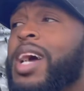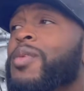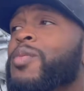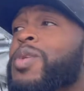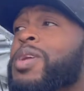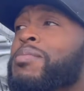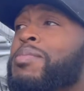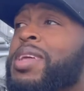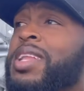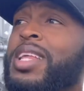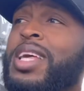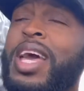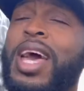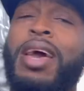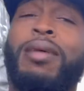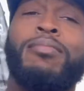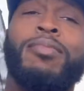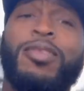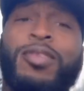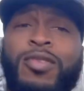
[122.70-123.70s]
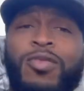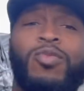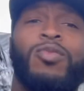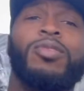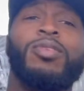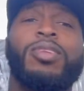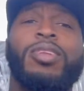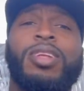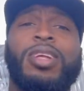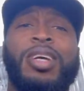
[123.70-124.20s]
would have been came
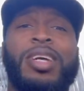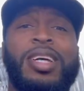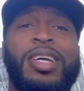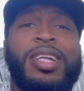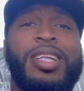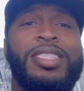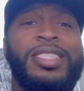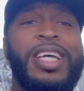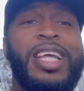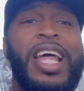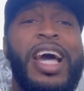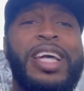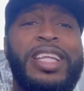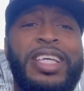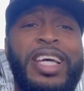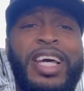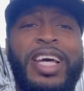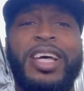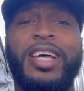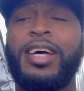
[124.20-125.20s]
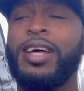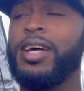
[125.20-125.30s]
just like that.